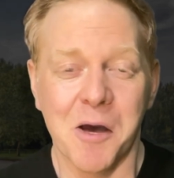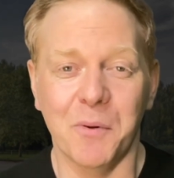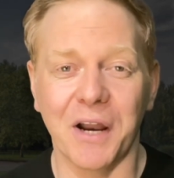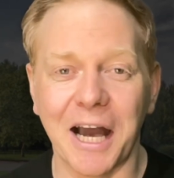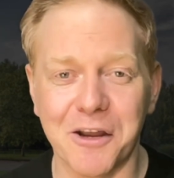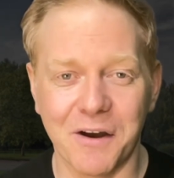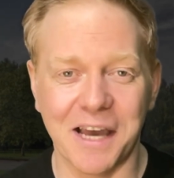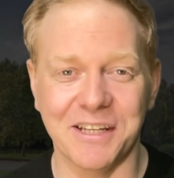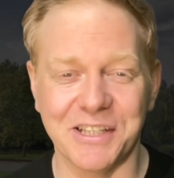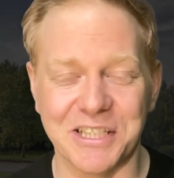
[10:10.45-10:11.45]
but I don't
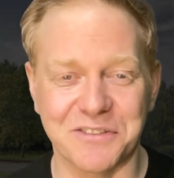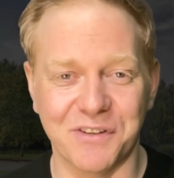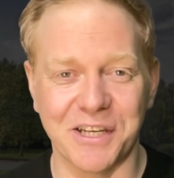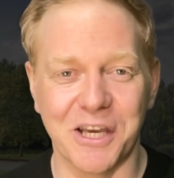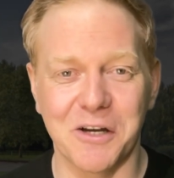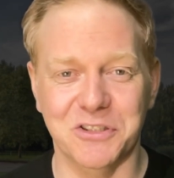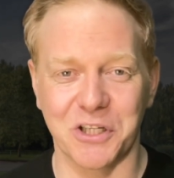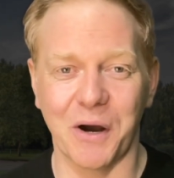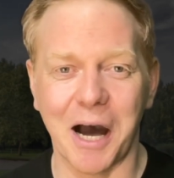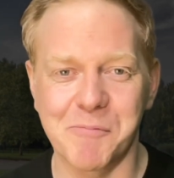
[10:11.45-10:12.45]
edit these videos,
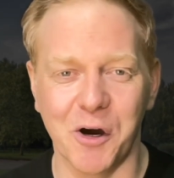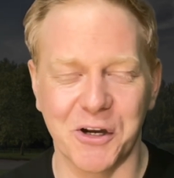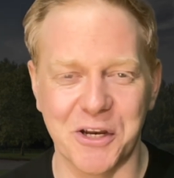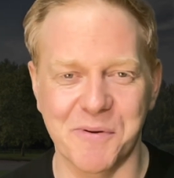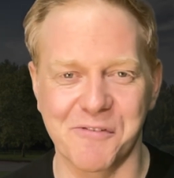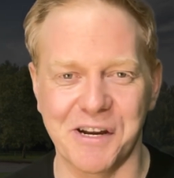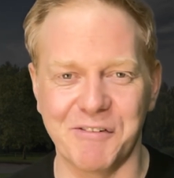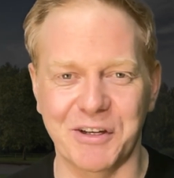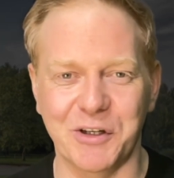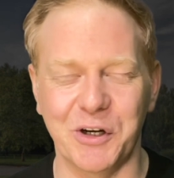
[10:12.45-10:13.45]
so I'm not going to be
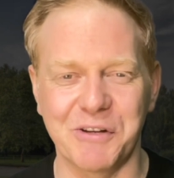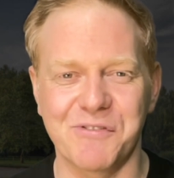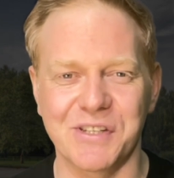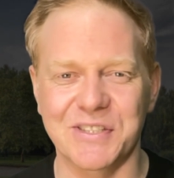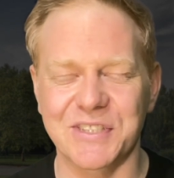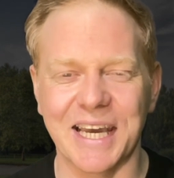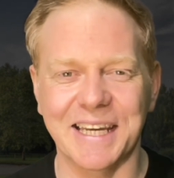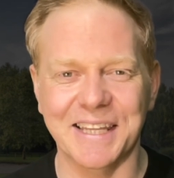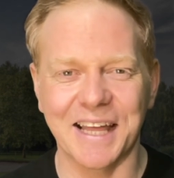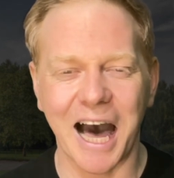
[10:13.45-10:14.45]
re-recording for the
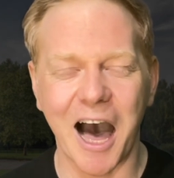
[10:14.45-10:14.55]
sake of that.